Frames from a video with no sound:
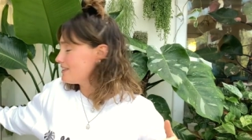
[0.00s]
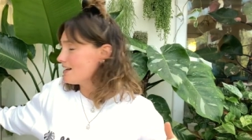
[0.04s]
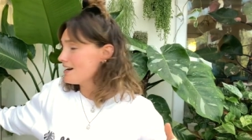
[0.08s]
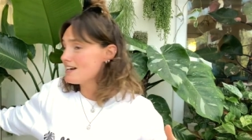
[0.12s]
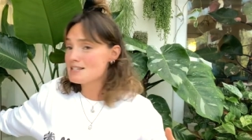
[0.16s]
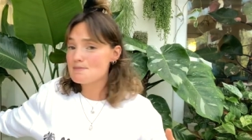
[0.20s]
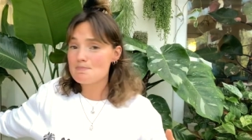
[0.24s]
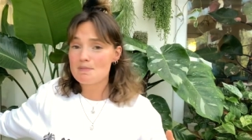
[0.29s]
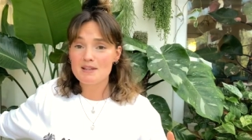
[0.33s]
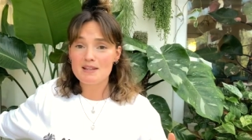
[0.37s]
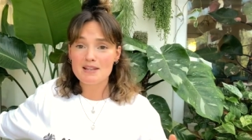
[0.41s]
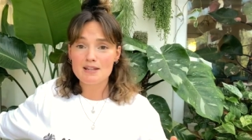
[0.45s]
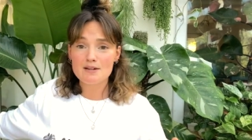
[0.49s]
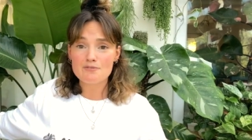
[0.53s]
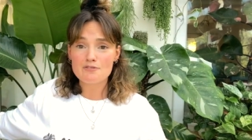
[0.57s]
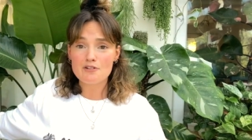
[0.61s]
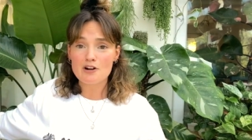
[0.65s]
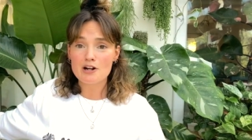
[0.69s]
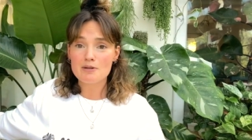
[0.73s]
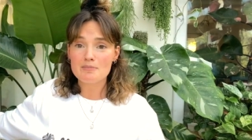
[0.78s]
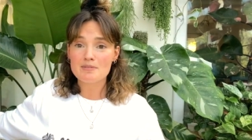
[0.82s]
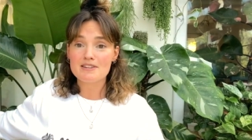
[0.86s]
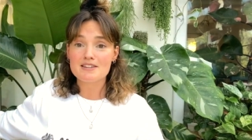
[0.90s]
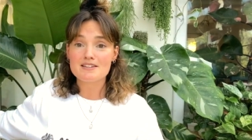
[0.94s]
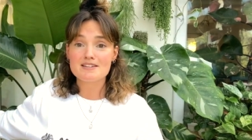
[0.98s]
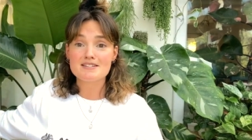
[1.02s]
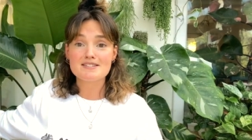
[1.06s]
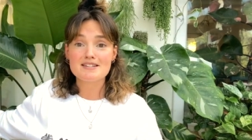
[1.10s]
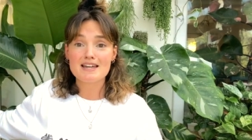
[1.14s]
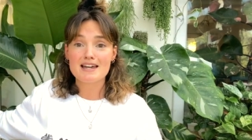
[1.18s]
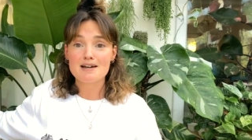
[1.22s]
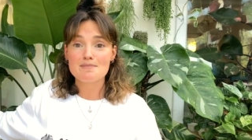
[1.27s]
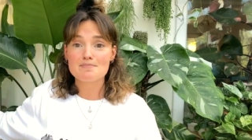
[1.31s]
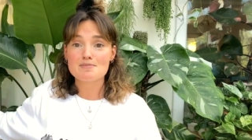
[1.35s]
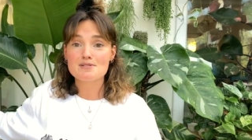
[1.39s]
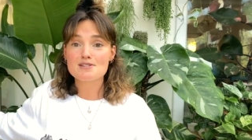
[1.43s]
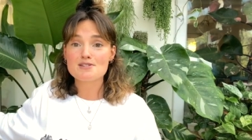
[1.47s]
the environment that has
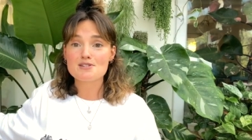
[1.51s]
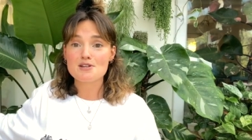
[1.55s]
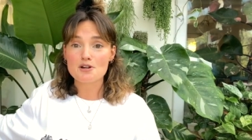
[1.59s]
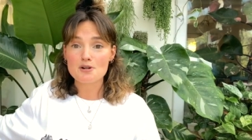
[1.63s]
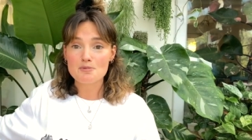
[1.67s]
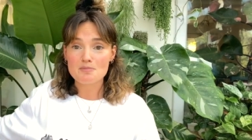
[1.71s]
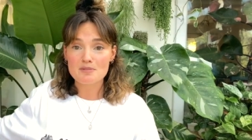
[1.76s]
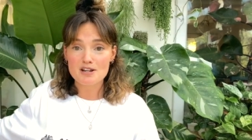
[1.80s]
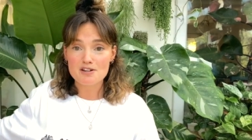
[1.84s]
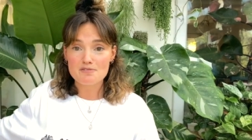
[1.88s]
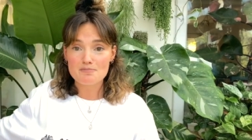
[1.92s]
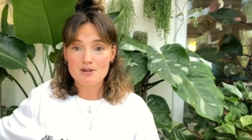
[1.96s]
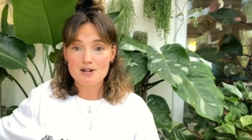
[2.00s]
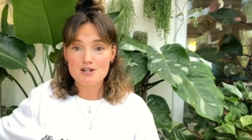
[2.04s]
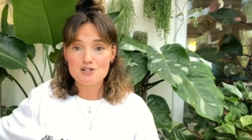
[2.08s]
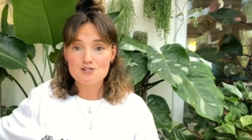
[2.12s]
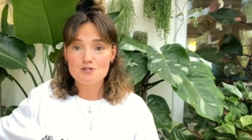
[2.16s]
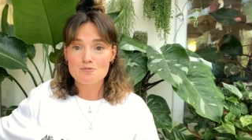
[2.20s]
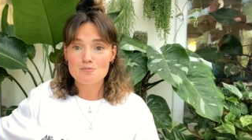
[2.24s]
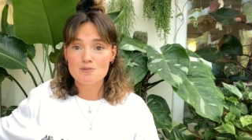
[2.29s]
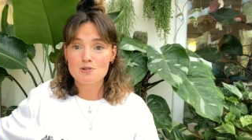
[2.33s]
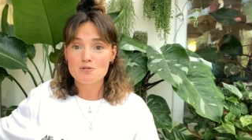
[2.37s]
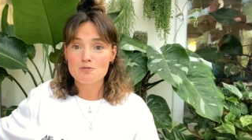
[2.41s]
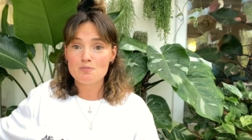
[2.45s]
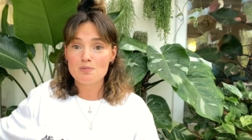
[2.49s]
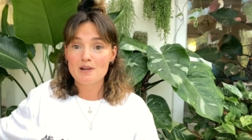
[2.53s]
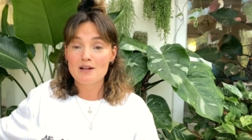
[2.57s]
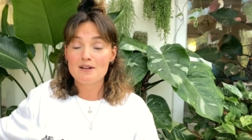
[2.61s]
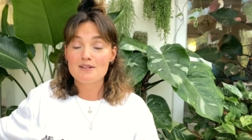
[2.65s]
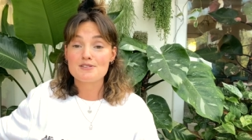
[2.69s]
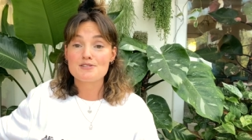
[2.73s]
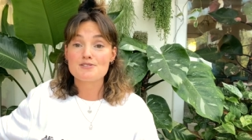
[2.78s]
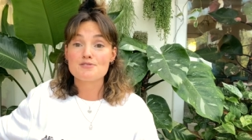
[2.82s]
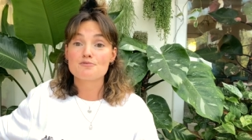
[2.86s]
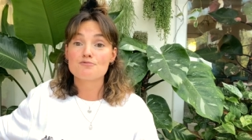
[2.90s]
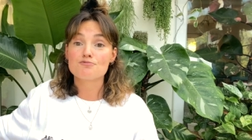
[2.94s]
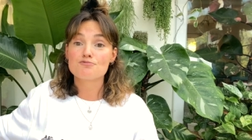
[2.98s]
kept so many of my tropical
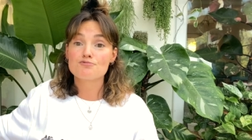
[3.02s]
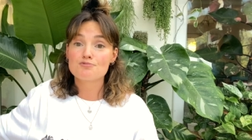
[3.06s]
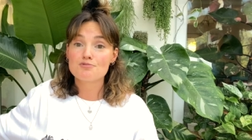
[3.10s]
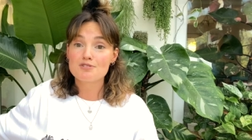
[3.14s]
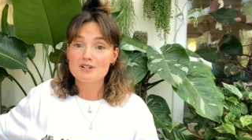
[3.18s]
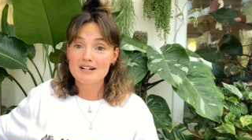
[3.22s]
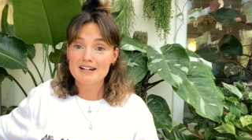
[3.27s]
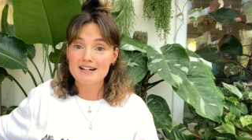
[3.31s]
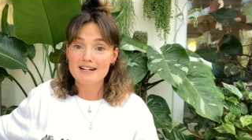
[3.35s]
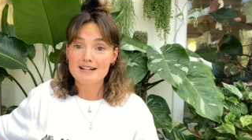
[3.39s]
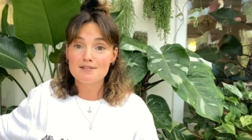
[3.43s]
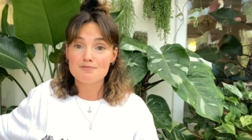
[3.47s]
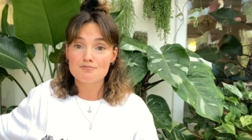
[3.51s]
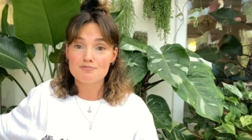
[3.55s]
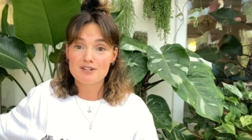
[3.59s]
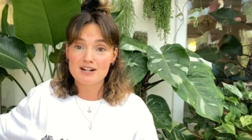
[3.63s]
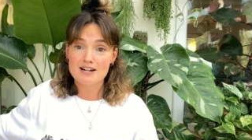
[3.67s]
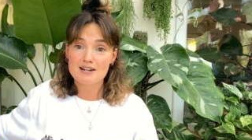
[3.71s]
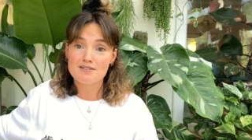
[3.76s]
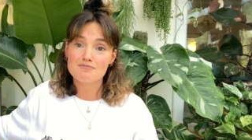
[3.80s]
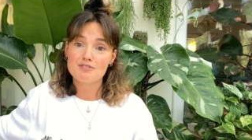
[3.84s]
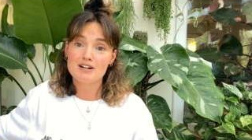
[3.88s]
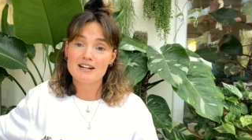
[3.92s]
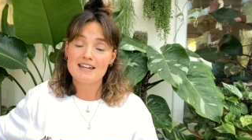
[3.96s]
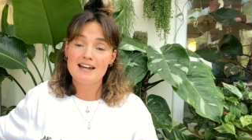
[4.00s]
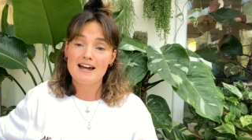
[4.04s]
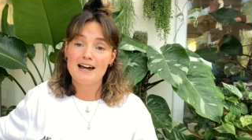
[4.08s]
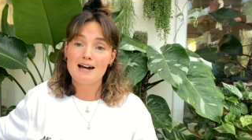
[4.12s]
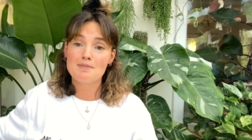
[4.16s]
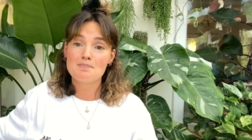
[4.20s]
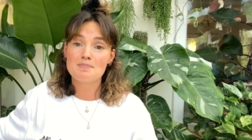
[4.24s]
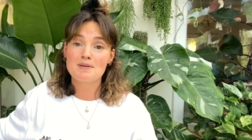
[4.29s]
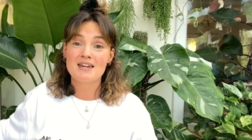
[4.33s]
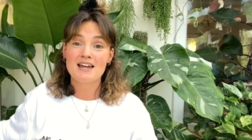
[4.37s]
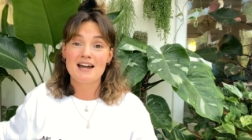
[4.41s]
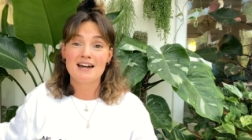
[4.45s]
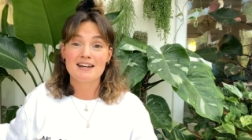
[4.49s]
plants really, really, really
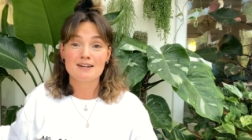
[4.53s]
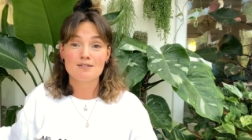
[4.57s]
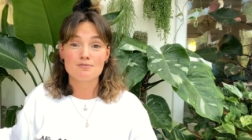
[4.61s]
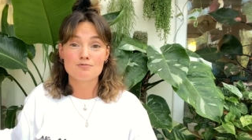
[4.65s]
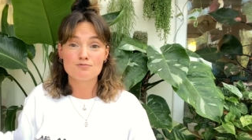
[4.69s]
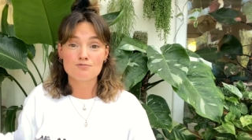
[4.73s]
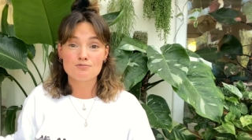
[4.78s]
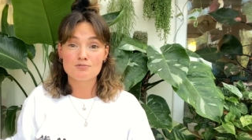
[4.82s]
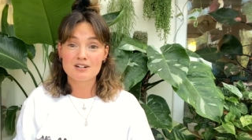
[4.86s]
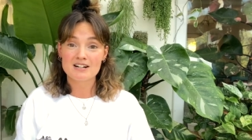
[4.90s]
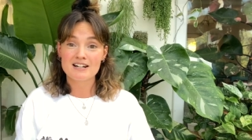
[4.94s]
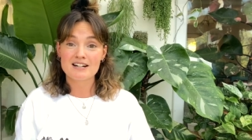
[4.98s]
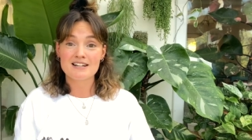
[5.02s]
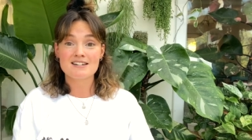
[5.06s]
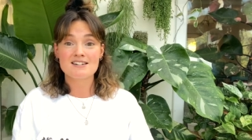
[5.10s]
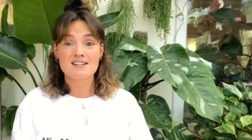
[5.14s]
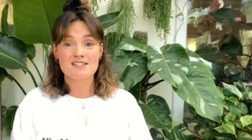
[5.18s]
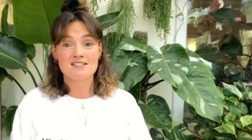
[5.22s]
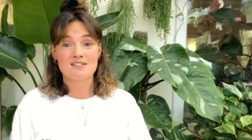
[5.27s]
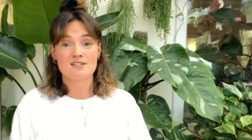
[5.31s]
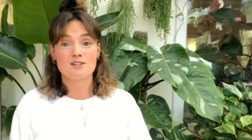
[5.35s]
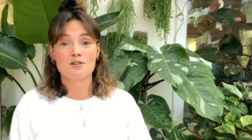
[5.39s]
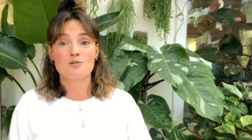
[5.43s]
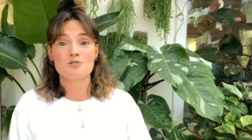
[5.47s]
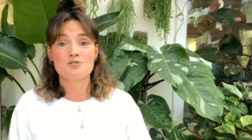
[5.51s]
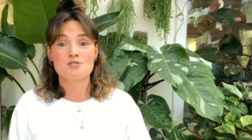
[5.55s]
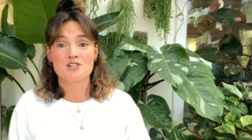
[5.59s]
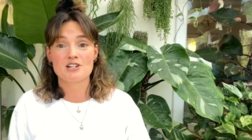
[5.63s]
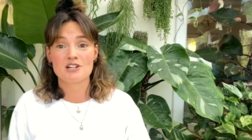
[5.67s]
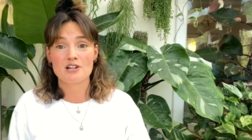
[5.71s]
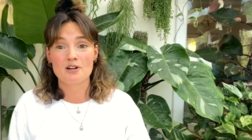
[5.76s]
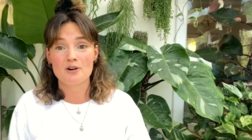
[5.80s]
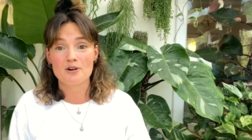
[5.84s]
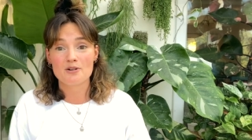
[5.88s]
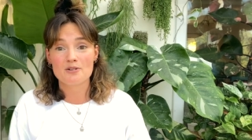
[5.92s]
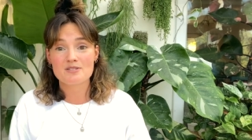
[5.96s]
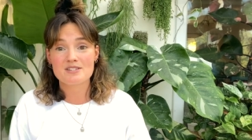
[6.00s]
happy, and it really doesn't cost a
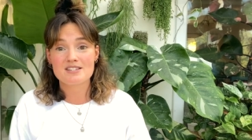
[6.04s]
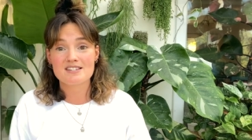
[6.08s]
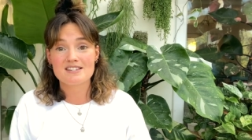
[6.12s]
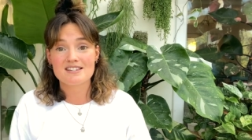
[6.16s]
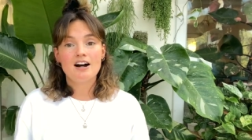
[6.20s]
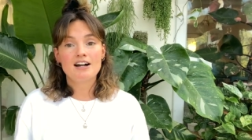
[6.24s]
lot.